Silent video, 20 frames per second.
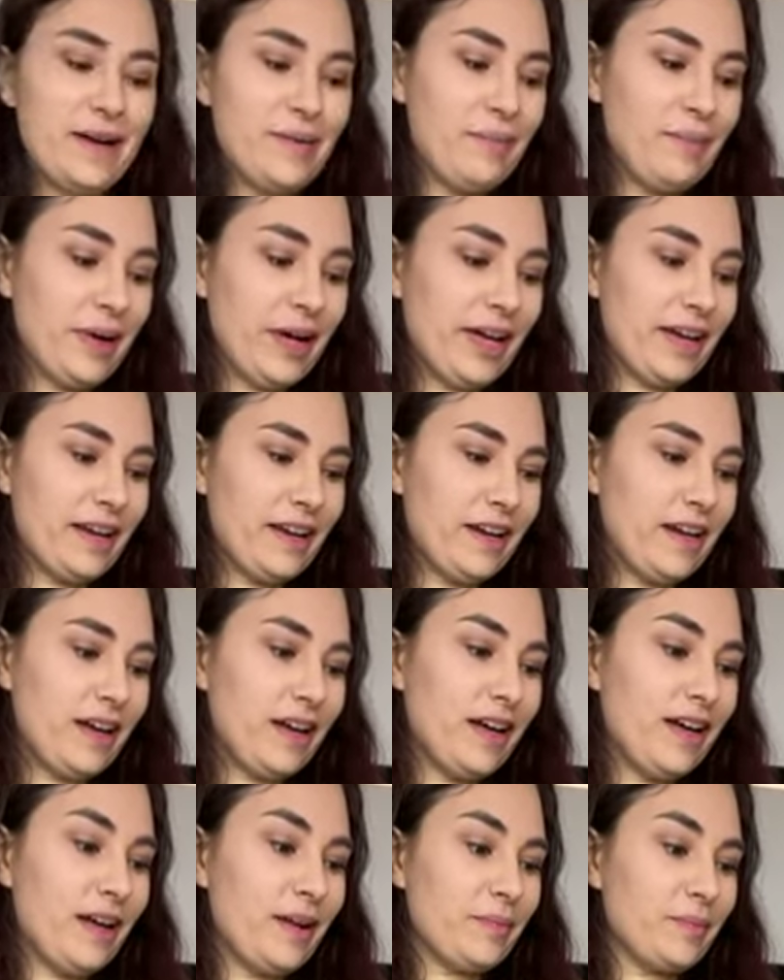But
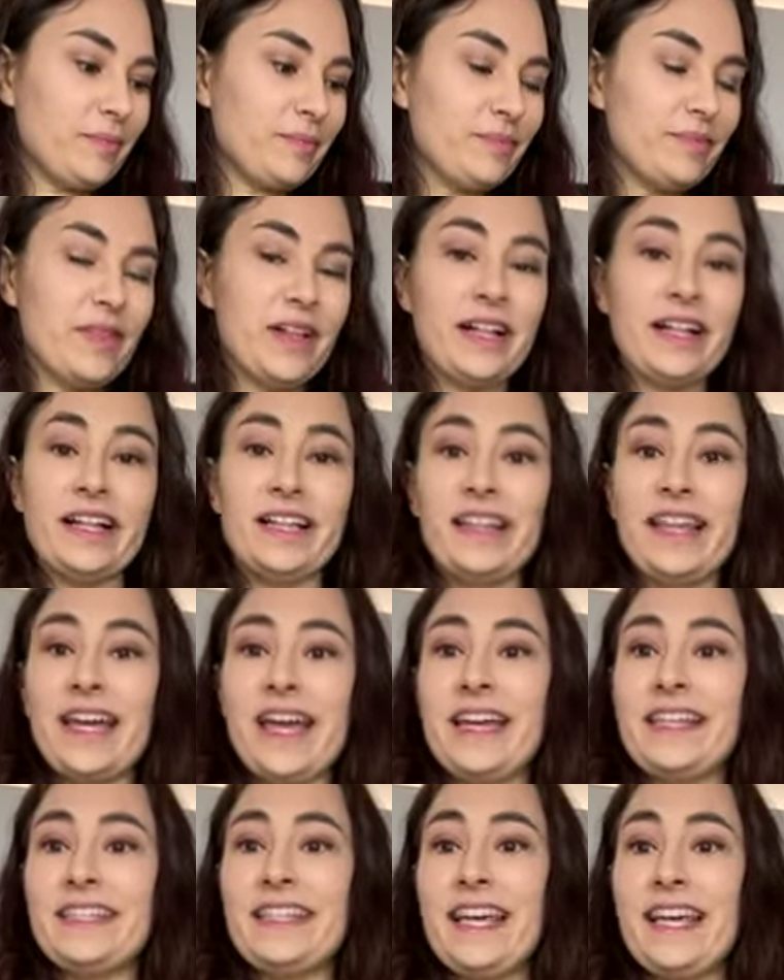like
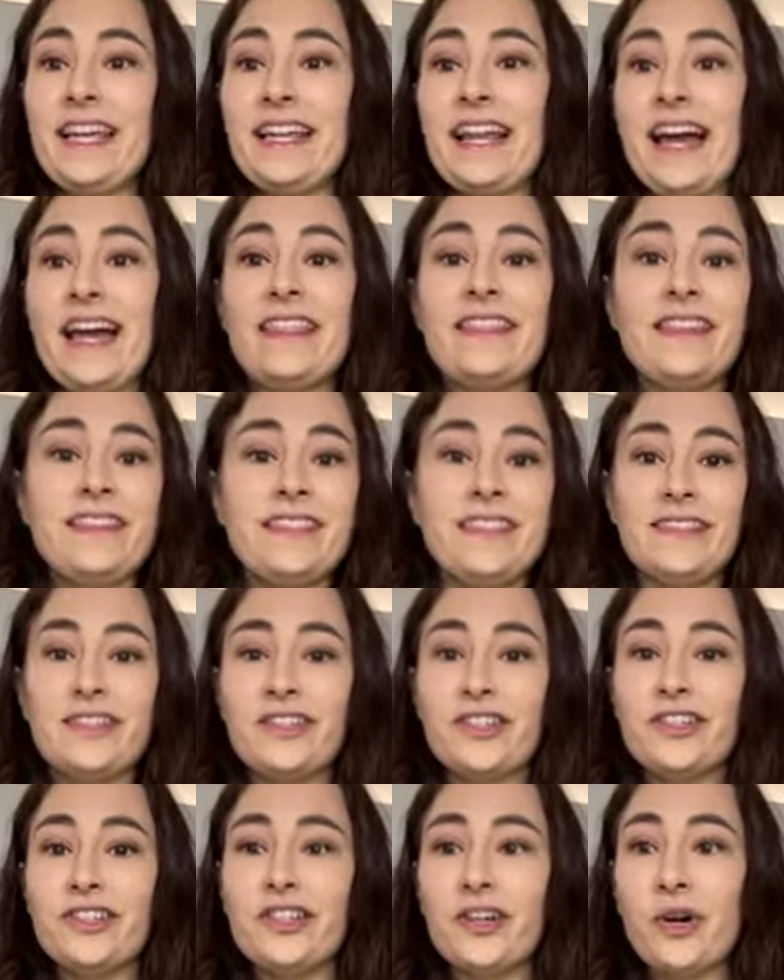I said, this is
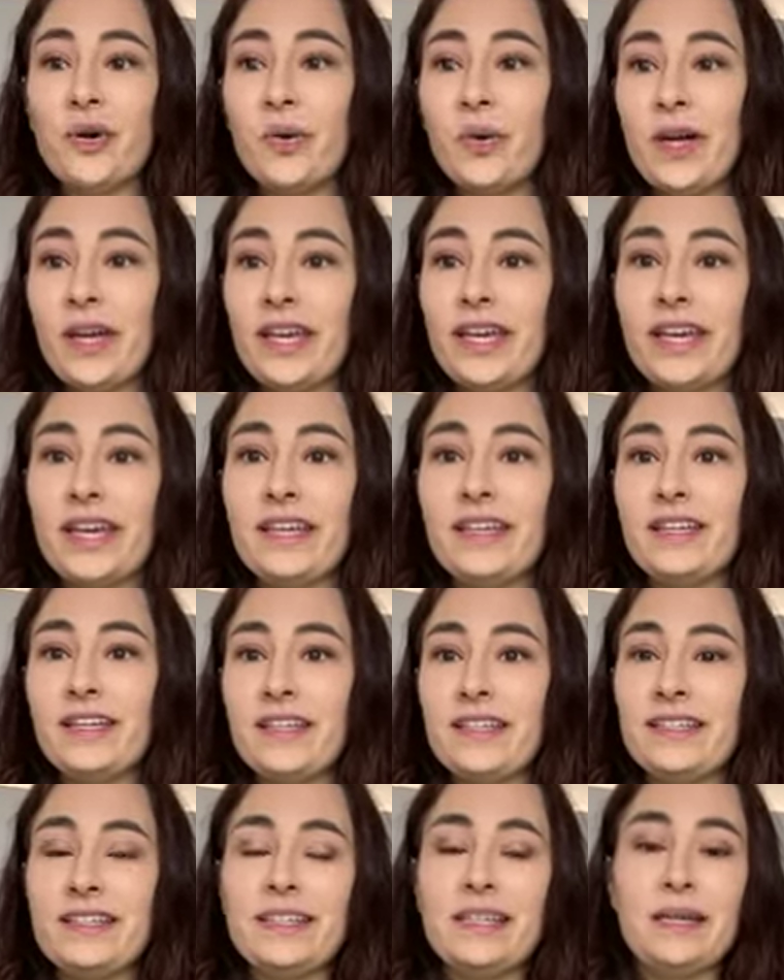just a quick and
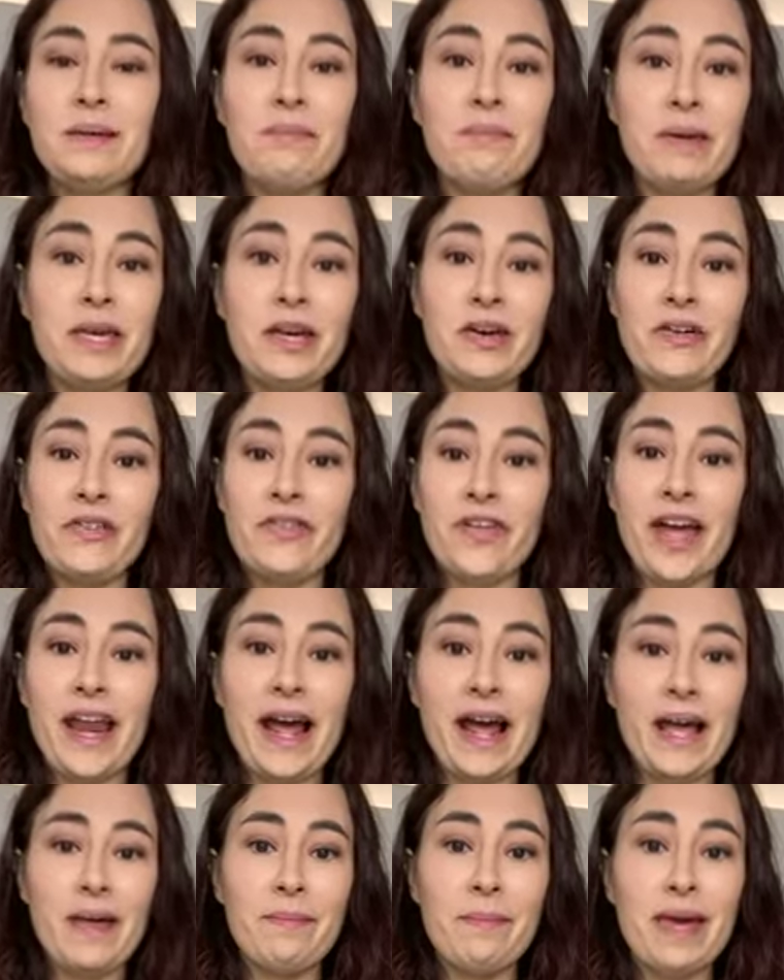easy meal that
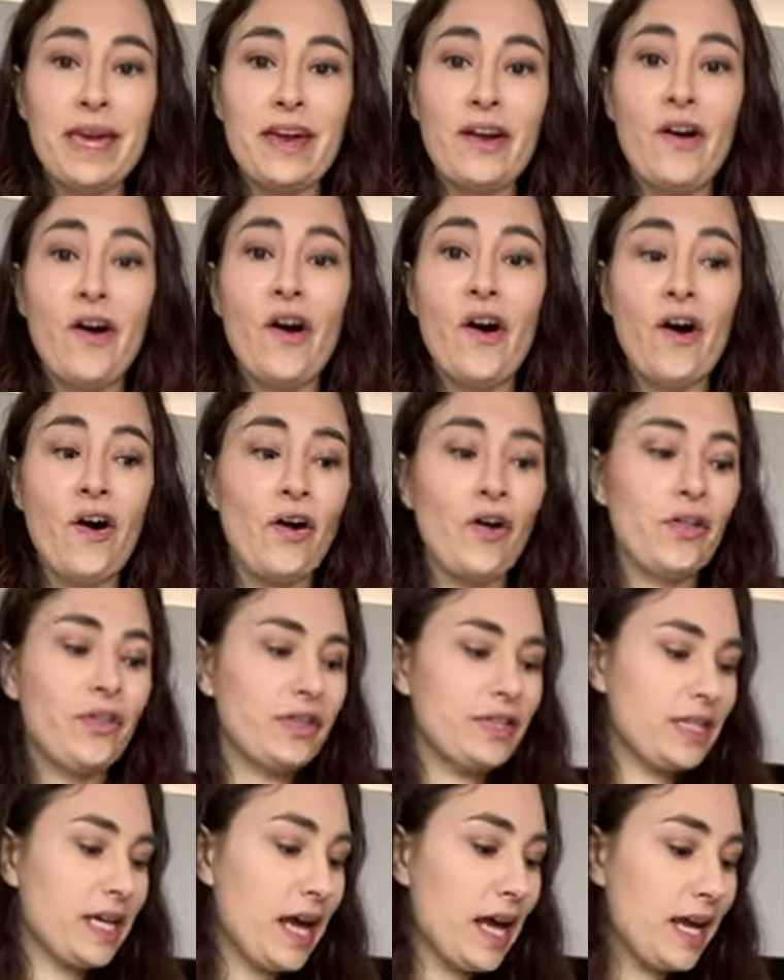I make all the
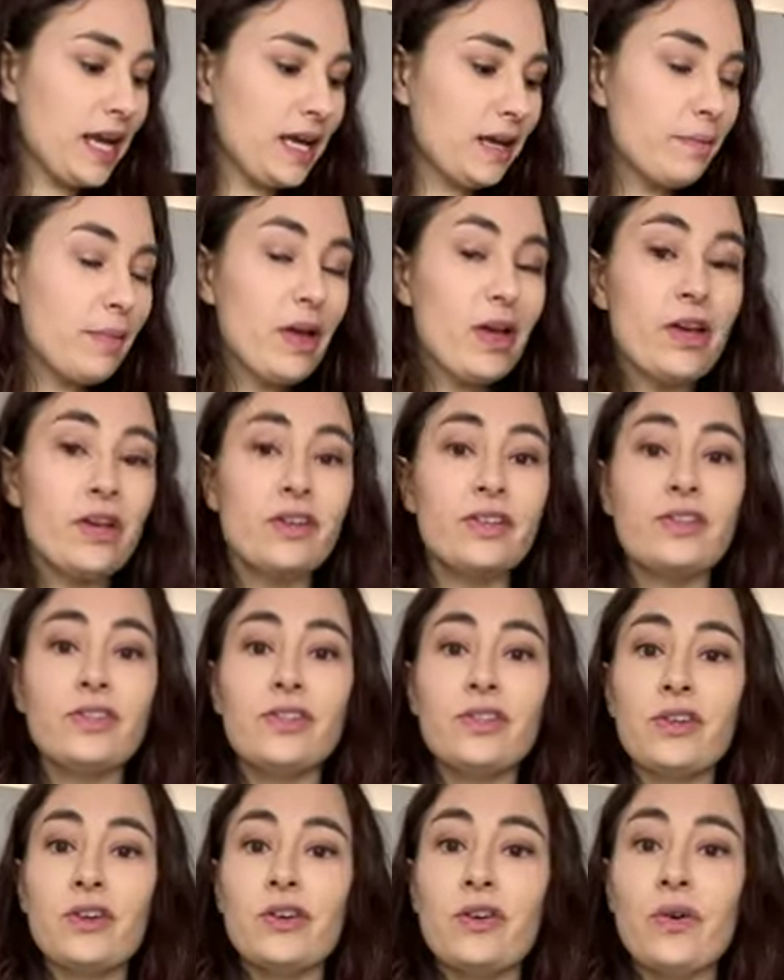time,
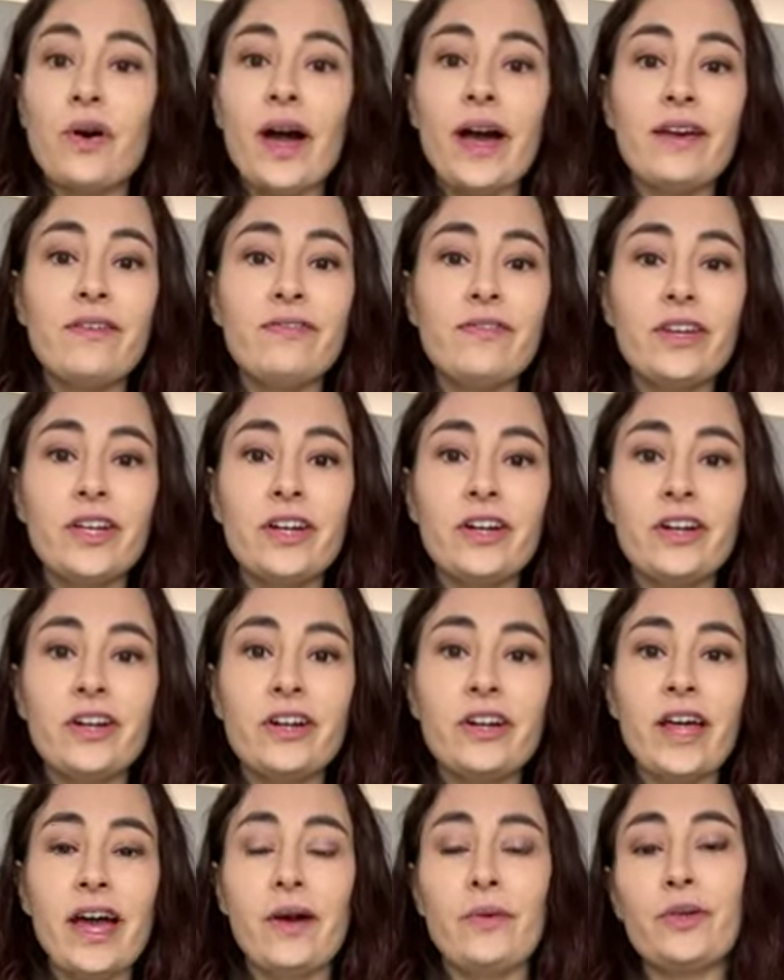so I
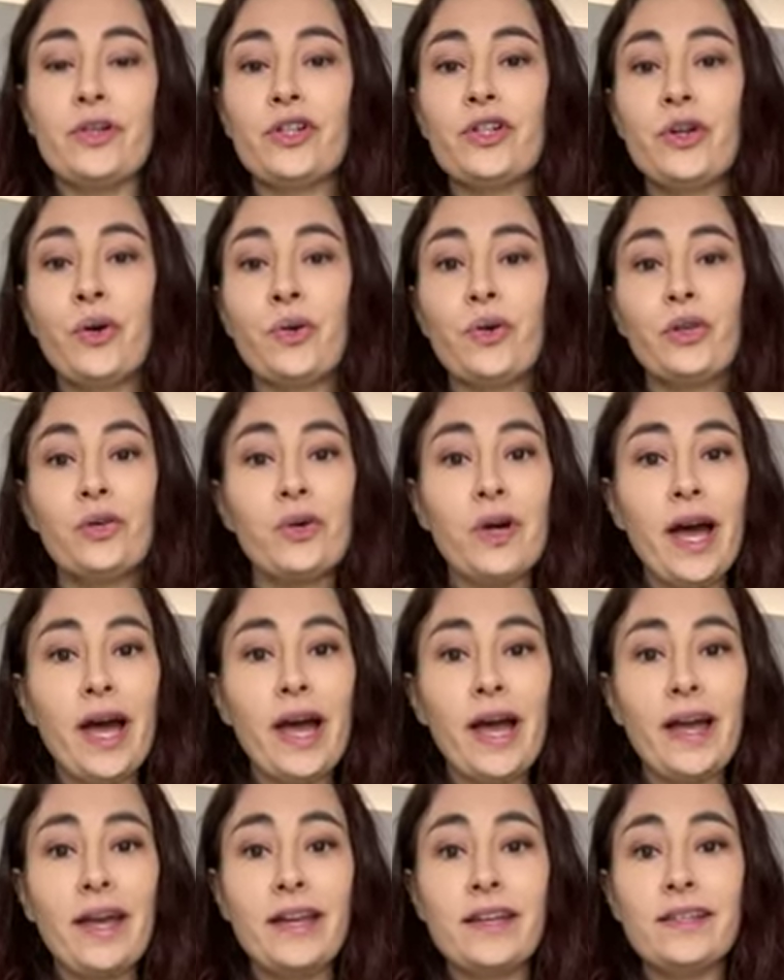figured I would show you
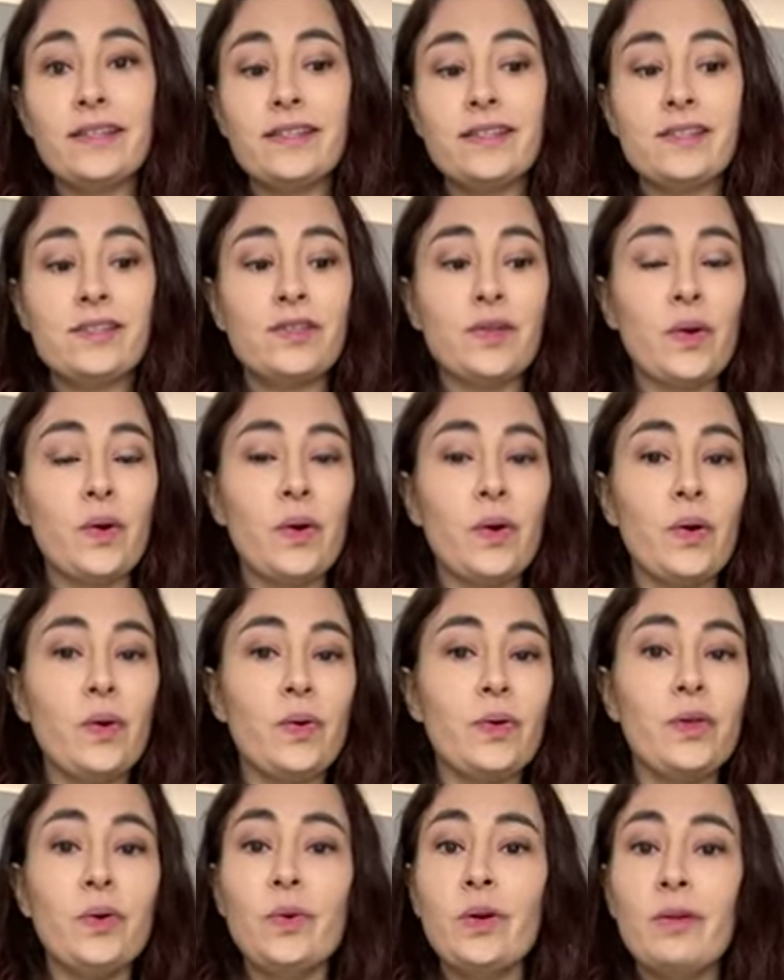guys so
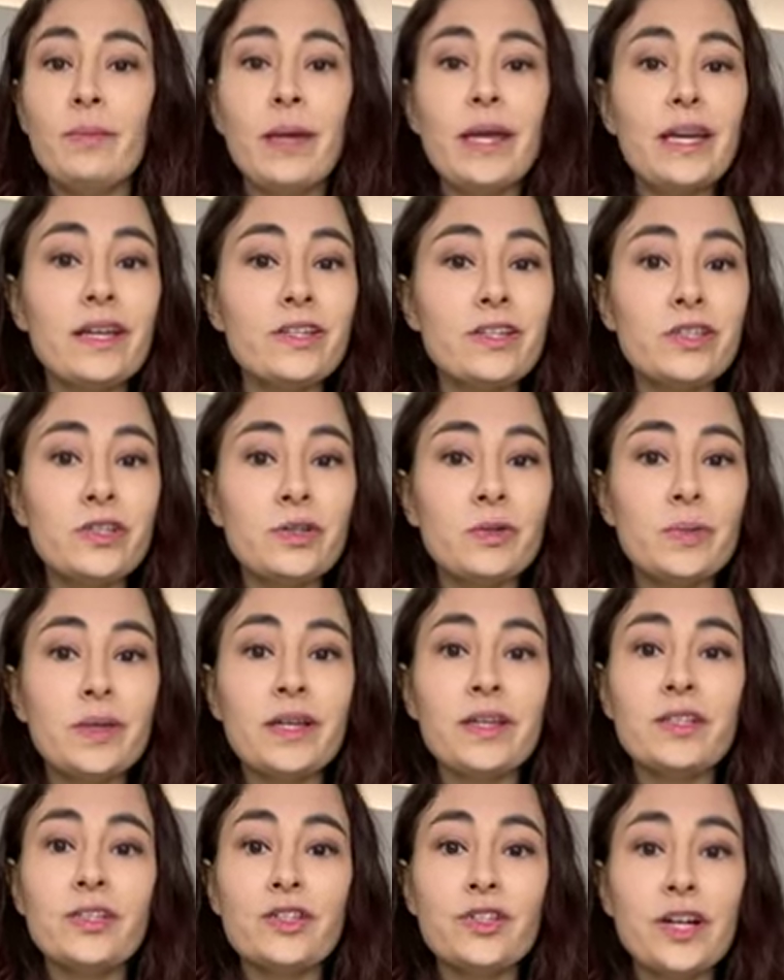you can make it too,
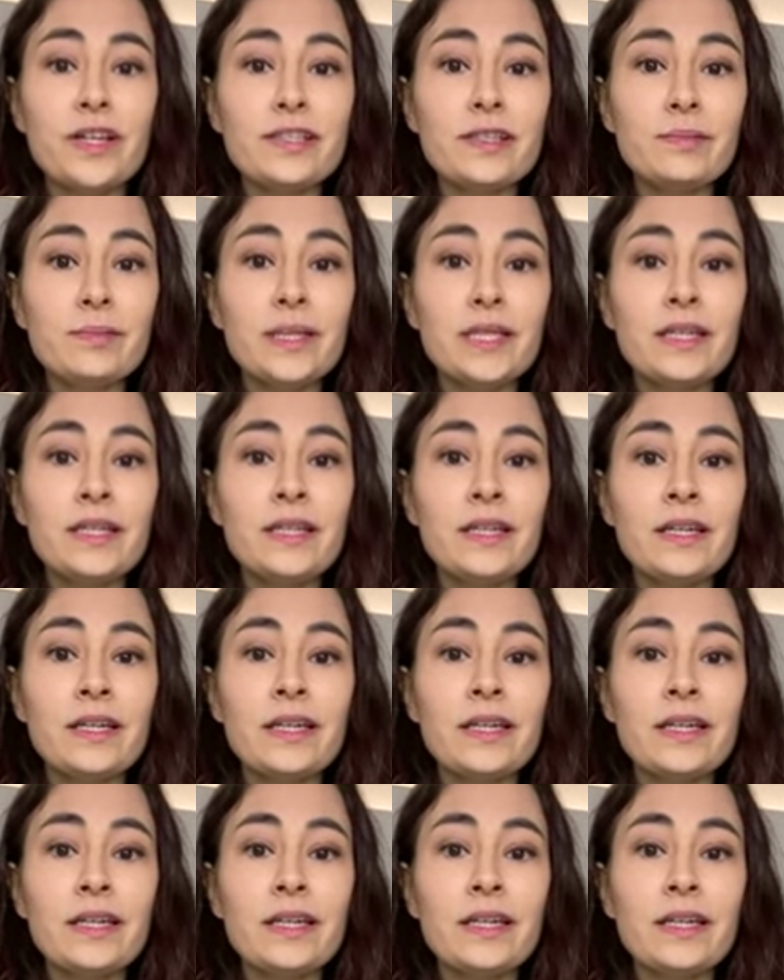because trust me,